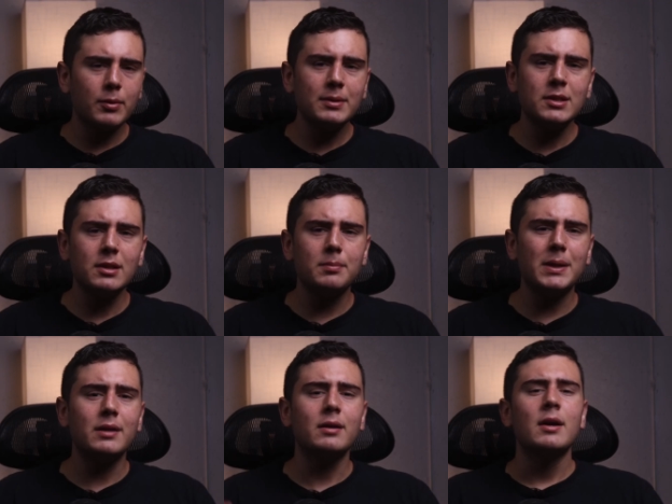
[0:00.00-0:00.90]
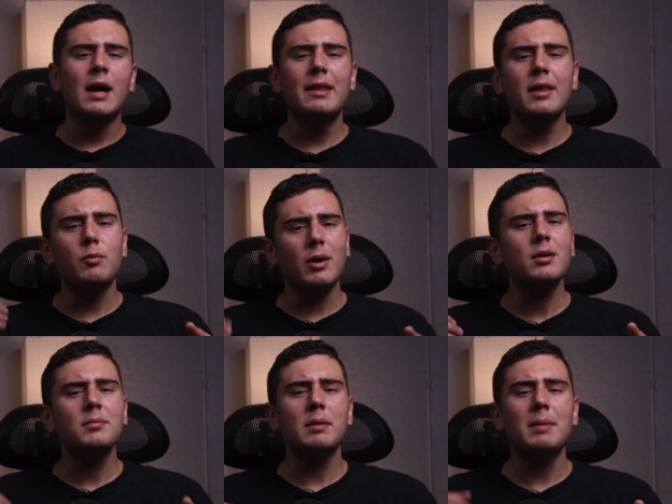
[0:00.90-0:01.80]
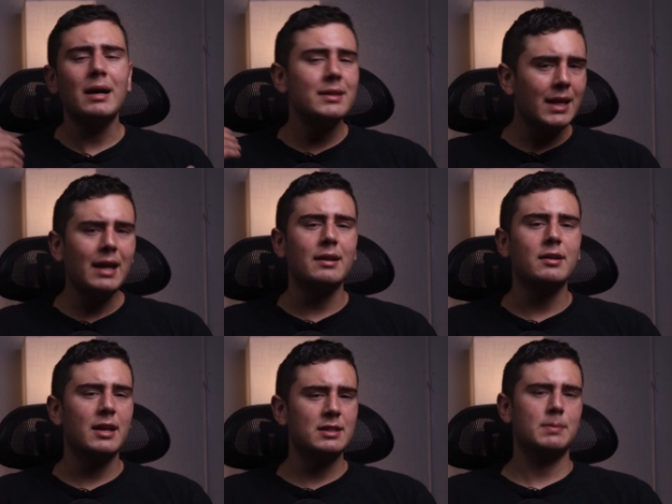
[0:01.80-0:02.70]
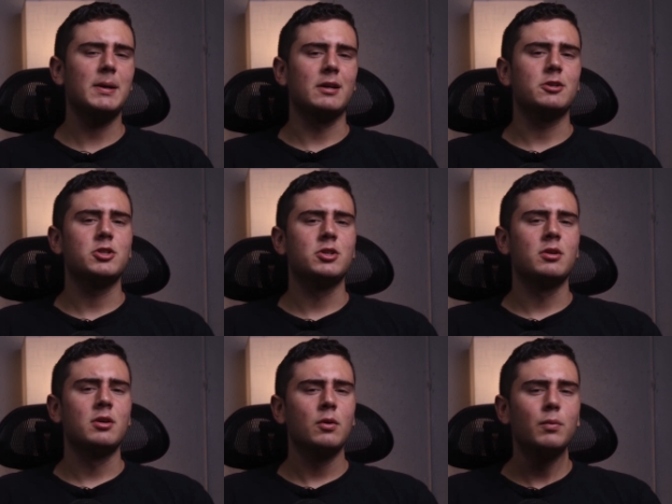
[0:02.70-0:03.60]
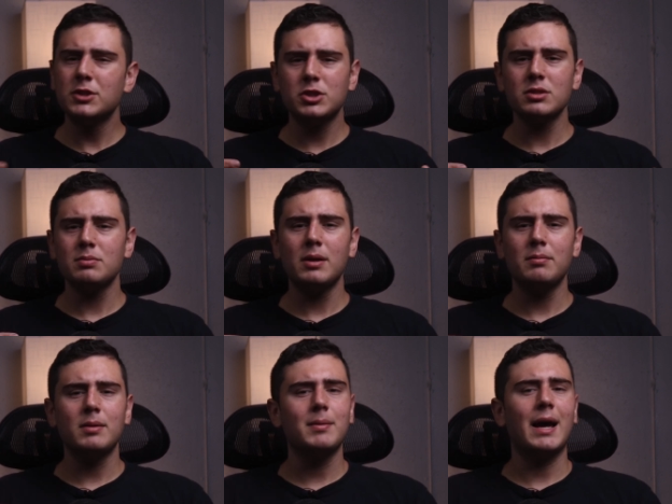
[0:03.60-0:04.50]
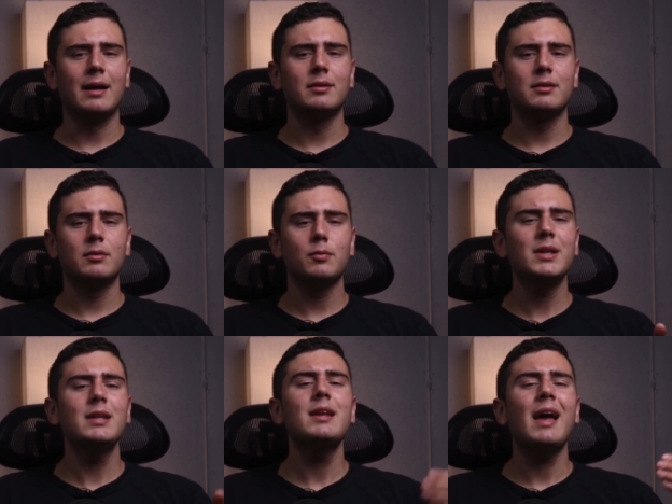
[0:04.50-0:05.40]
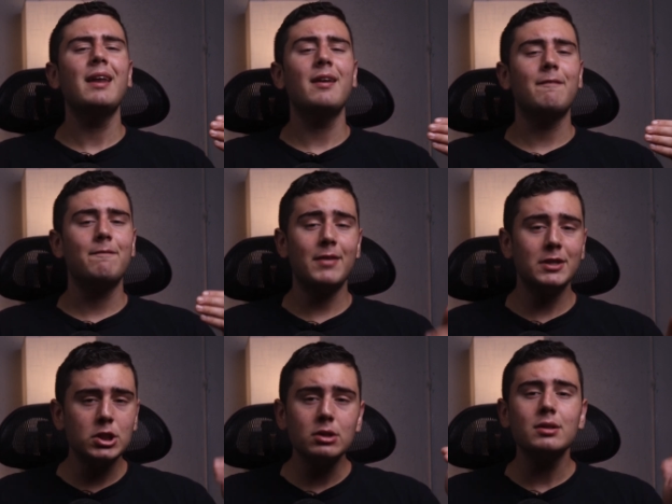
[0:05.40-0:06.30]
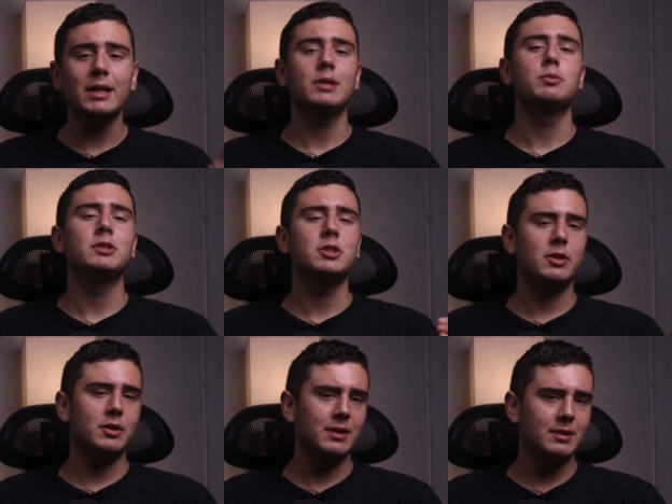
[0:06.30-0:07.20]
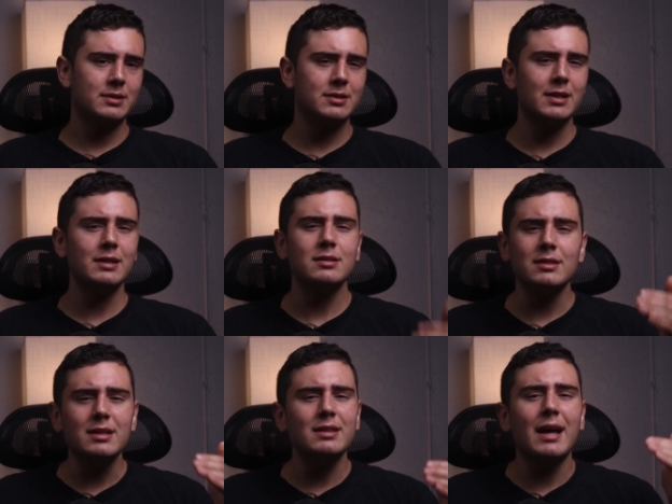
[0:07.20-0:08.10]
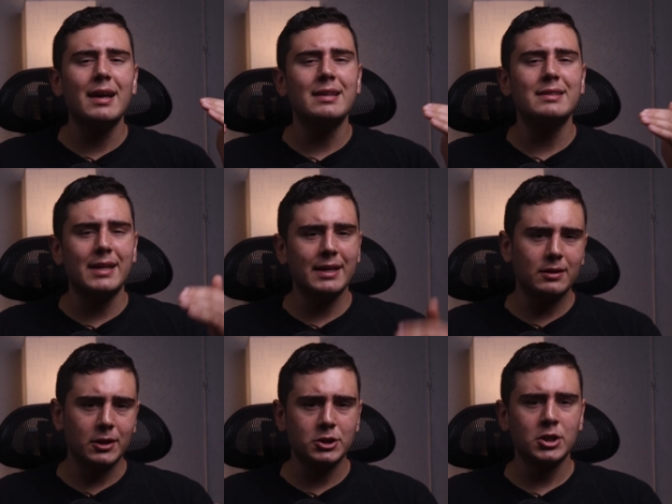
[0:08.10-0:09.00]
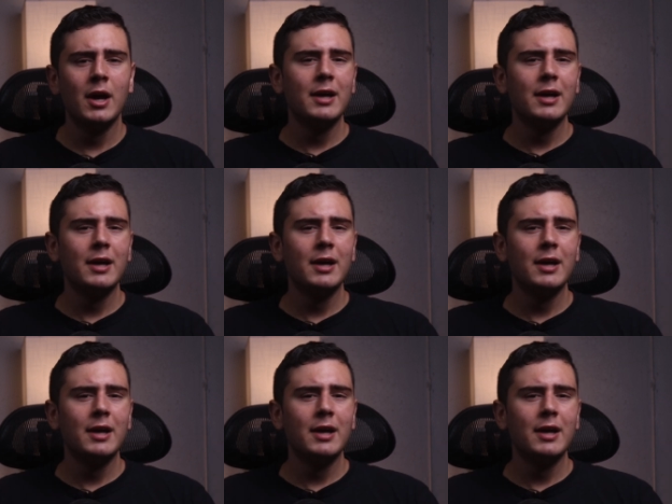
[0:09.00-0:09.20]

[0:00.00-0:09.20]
everyone to the debate and then welcomed them again in Spanish, which just made me mad. We need an official language in the United States, and that is English.